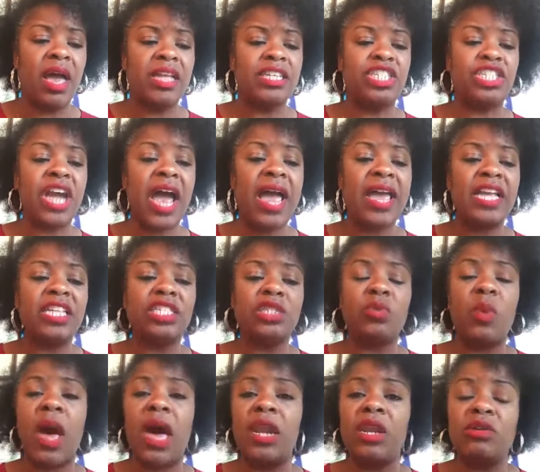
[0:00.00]
Giant
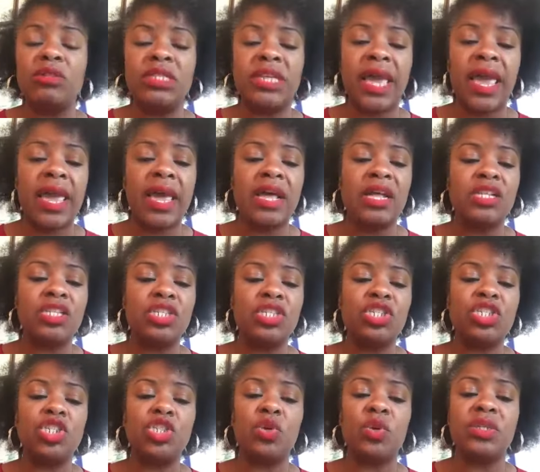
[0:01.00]
swallowtails,
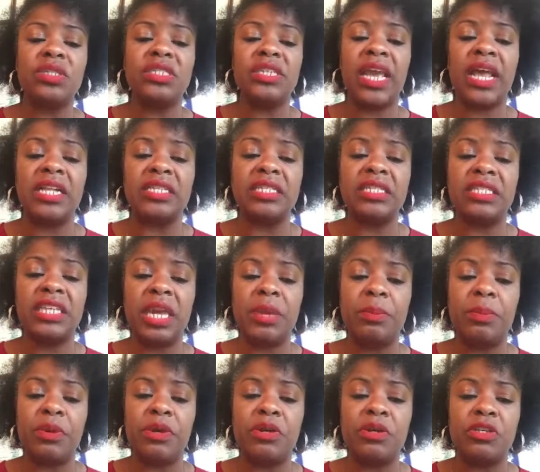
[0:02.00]
short-tailed
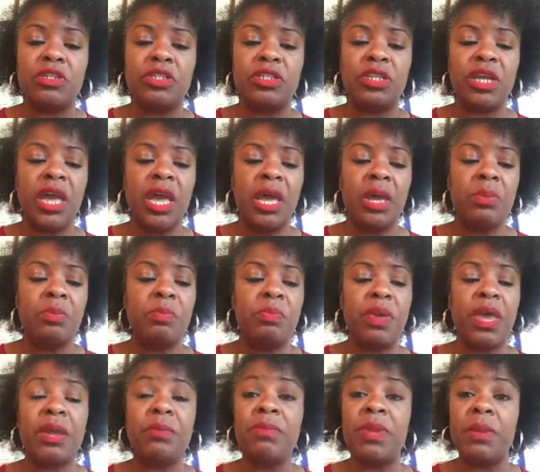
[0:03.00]
skippers,
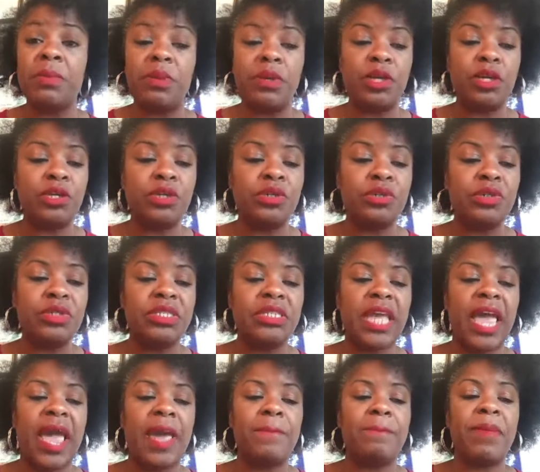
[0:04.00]
pygmy blues,
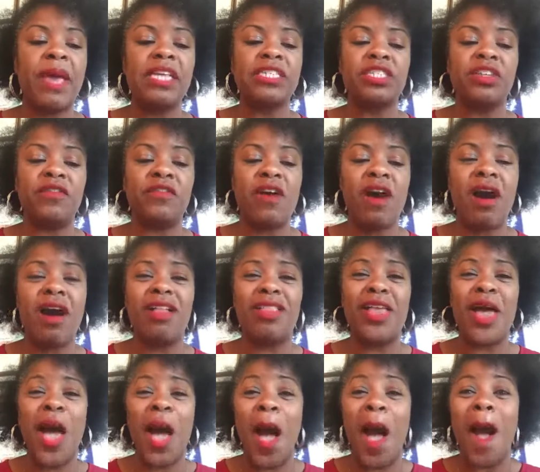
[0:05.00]
and best of
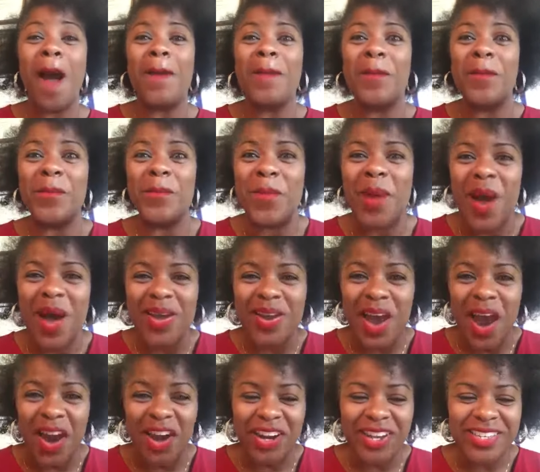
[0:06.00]
all,
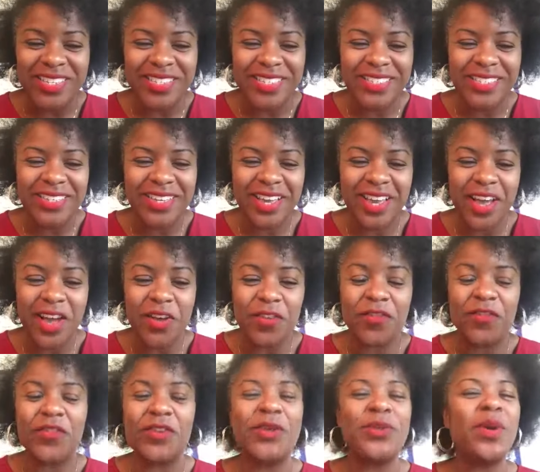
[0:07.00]
monarchs
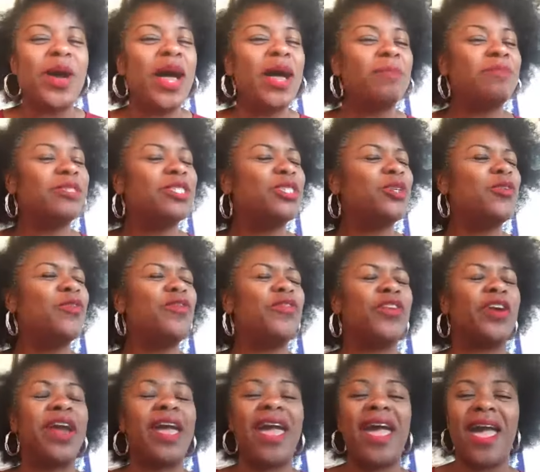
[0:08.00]
flew up to
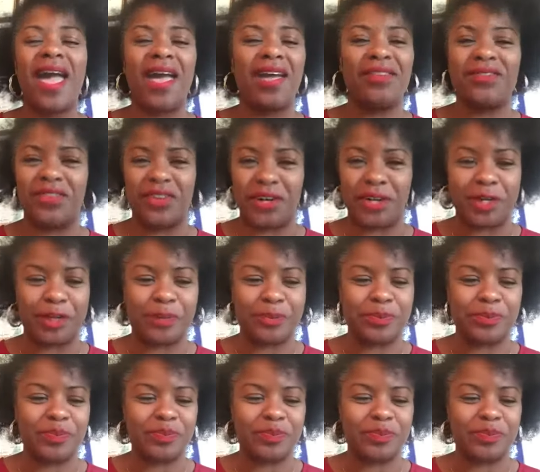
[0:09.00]
forever.